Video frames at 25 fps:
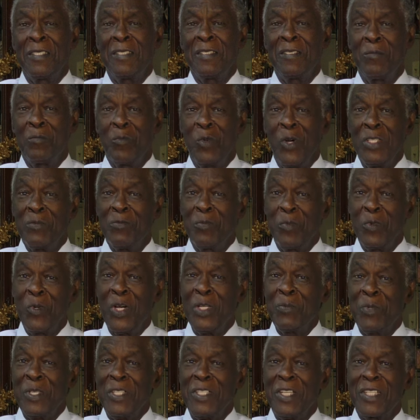
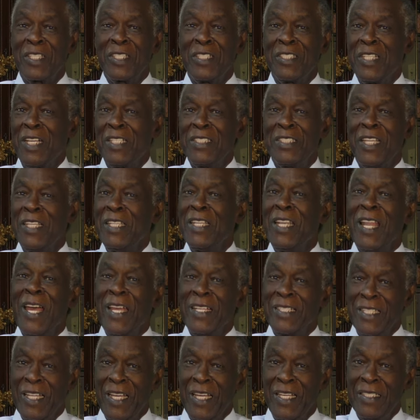one particular judge didn't
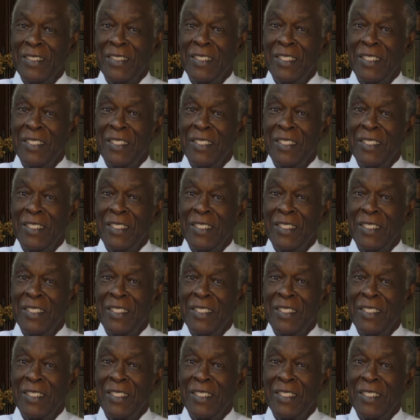like that.